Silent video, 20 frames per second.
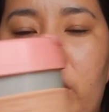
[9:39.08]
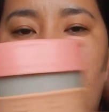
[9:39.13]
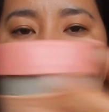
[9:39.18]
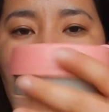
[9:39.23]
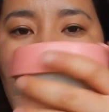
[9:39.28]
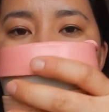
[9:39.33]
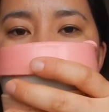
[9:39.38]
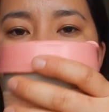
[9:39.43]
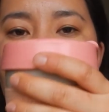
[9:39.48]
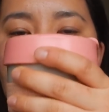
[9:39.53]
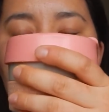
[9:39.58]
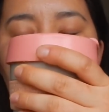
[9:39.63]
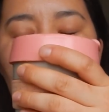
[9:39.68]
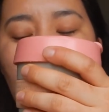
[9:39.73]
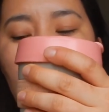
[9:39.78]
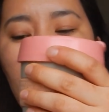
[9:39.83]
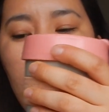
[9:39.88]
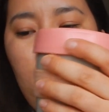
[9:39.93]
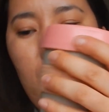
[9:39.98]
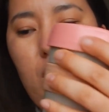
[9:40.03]
and I wrap it
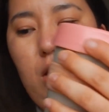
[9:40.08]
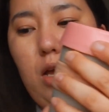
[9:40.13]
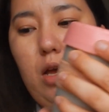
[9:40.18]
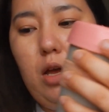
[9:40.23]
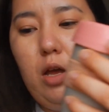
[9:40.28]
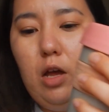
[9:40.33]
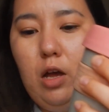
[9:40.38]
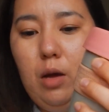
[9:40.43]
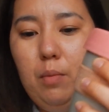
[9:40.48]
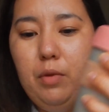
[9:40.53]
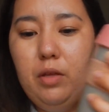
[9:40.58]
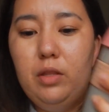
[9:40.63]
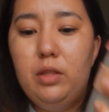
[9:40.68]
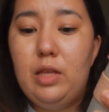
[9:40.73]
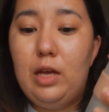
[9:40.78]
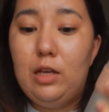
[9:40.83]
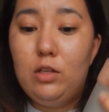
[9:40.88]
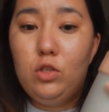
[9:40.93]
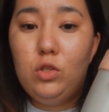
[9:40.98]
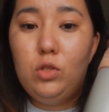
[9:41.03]
up, and
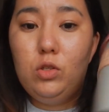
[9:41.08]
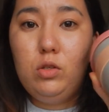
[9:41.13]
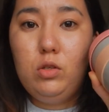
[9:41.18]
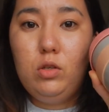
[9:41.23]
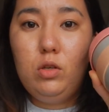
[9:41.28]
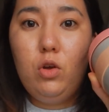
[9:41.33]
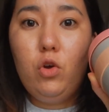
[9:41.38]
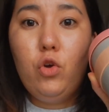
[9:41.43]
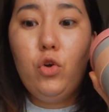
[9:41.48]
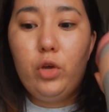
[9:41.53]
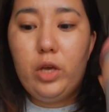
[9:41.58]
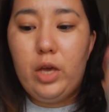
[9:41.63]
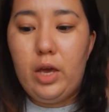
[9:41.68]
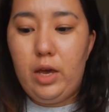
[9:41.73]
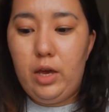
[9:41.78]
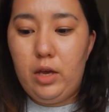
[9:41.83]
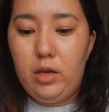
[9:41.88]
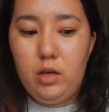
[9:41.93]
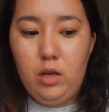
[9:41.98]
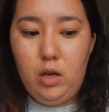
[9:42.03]
that's
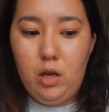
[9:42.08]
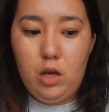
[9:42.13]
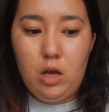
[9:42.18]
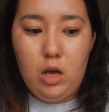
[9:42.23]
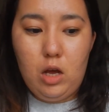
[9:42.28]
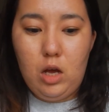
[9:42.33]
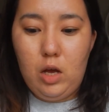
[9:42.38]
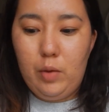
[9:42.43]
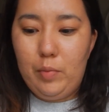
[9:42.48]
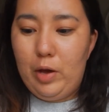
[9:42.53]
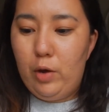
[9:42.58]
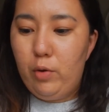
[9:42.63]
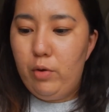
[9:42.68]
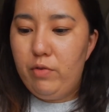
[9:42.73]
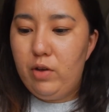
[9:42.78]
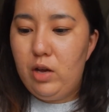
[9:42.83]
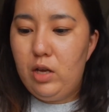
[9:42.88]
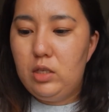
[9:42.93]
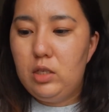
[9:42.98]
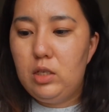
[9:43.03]
okay.
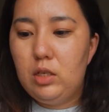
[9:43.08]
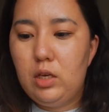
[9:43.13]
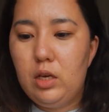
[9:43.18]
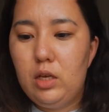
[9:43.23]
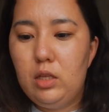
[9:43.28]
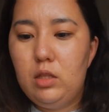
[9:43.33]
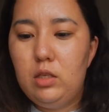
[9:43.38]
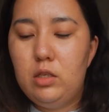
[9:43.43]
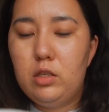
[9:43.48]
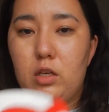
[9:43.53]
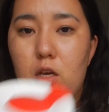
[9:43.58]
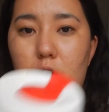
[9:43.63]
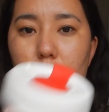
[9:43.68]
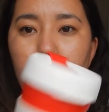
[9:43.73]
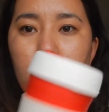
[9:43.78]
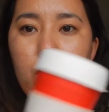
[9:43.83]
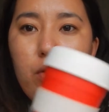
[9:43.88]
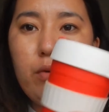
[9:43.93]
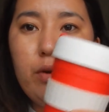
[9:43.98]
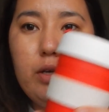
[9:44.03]
However, I did get this
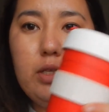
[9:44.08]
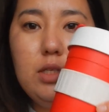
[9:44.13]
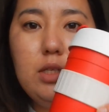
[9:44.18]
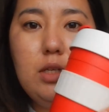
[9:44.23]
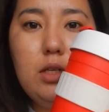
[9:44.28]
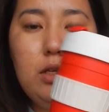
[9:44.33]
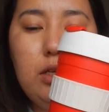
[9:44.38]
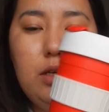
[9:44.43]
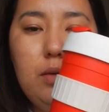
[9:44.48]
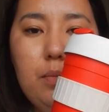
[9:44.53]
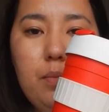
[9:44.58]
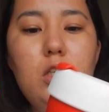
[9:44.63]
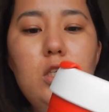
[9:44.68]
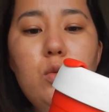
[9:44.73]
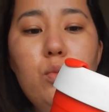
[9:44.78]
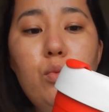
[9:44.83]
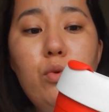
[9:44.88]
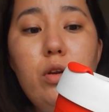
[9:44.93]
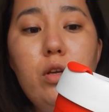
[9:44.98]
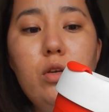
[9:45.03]
cup recently.
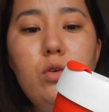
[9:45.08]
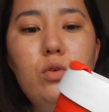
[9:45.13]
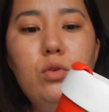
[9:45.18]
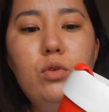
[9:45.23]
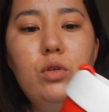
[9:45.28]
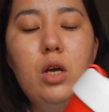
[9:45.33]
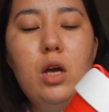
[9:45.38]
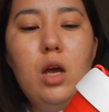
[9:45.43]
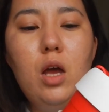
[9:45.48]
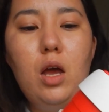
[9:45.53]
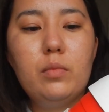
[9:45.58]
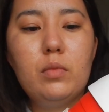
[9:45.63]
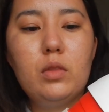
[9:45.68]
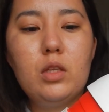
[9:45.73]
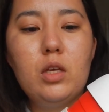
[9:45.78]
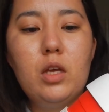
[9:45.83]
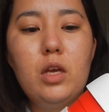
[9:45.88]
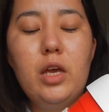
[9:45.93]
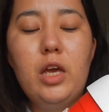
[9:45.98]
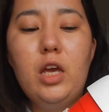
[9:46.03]
It's pretty good.
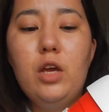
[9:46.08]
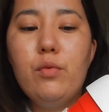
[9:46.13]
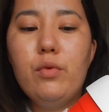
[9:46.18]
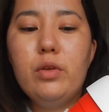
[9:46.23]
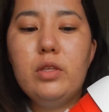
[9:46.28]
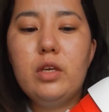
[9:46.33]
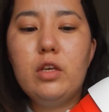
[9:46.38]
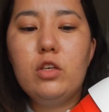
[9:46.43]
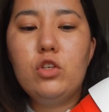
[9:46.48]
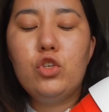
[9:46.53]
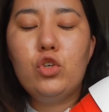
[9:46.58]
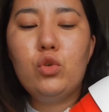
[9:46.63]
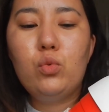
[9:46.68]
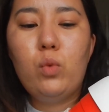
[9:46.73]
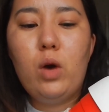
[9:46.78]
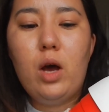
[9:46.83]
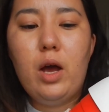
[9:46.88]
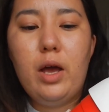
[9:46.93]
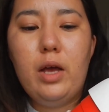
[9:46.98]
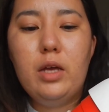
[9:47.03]
Heat retention
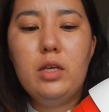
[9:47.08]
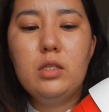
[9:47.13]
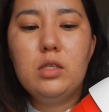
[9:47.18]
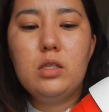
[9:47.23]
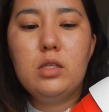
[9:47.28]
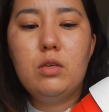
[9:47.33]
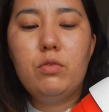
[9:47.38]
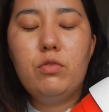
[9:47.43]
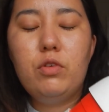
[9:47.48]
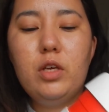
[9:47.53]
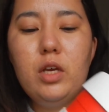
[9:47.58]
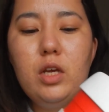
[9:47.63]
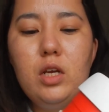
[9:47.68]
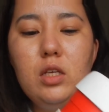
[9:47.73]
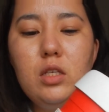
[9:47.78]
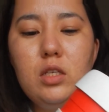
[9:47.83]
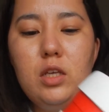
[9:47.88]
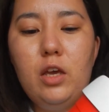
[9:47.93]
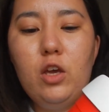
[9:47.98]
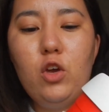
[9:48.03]
wise, if you get
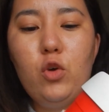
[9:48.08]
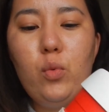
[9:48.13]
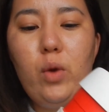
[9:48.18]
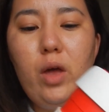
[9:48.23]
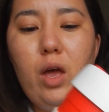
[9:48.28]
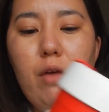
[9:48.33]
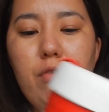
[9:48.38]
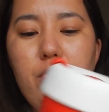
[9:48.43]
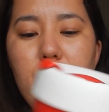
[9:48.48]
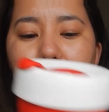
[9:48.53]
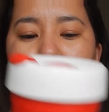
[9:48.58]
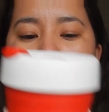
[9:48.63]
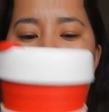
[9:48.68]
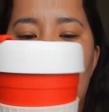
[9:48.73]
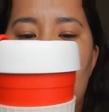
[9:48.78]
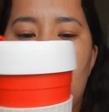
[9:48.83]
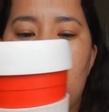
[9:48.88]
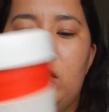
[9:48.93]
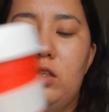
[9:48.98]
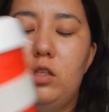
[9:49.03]
it takeaway, I feel like
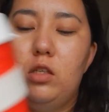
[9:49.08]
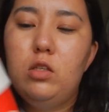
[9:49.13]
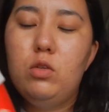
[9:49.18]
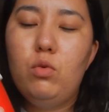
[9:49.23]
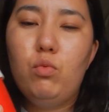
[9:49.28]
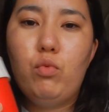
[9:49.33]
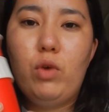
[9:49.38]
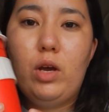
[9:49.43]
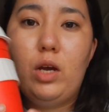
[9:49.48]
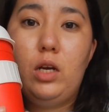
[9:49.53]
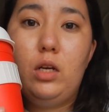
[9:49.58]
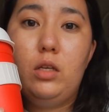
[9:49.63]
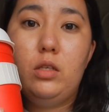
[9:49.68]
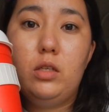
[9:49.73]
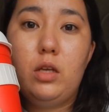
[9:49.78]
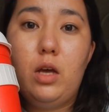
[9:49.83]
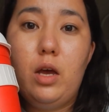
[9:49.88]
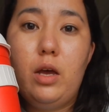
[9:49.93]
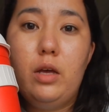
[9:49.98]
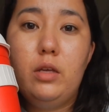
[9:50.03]
this is a regular
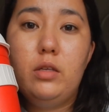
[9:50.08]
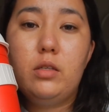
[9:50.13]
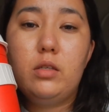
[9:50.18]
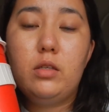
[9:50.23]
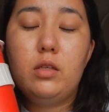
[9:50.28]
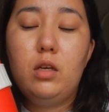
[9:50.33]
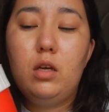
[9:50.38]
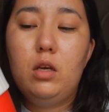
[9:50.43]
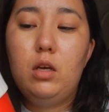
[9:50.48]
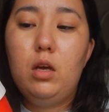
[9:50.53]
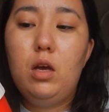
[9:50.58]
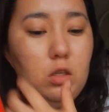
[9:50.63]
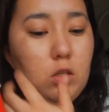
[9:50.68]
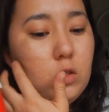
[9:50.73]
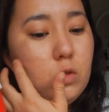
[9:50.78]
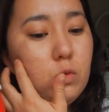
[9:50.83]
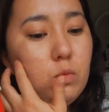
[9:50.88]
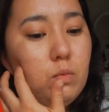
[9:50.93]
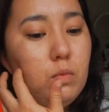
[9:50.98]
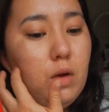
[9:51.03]
size.
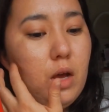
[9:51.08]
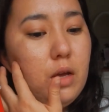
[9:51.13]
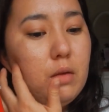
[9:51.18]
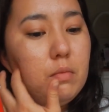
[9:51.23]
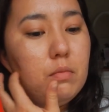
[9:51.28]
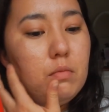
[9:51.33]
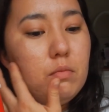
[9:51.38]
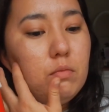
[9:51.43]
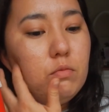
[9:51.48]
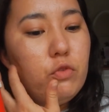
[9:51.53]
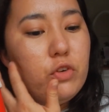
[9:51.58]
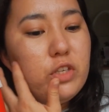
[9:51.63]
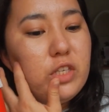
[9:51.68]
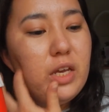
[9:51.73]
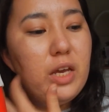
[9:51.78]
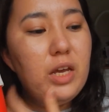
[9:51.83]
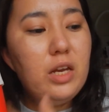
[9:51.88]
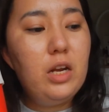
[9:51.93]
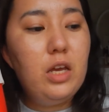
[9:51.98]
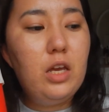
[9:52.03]
This might
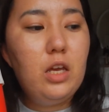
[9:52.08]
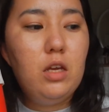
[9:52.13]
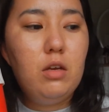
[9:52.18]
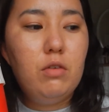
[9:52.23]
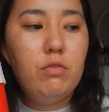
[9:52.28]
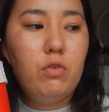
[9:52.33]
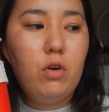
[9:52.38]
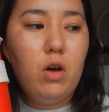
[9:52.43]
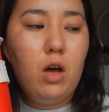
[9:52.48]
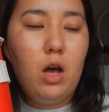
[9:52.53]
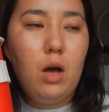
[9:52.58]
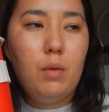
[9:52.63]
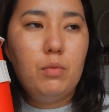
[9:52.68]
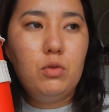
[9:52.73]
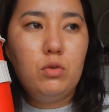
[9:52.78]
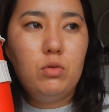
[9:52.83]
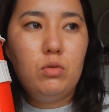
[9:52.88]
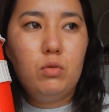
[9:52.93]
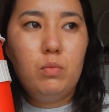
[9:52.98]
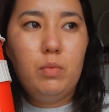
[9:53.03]
retain heat for up
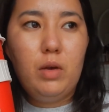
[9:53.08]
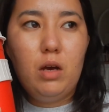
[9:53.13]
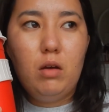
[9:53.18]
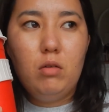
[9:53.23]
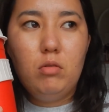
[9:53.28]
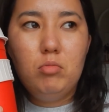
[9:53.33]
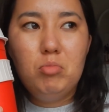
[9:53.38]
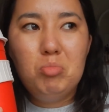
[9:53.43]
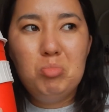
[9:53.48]
to about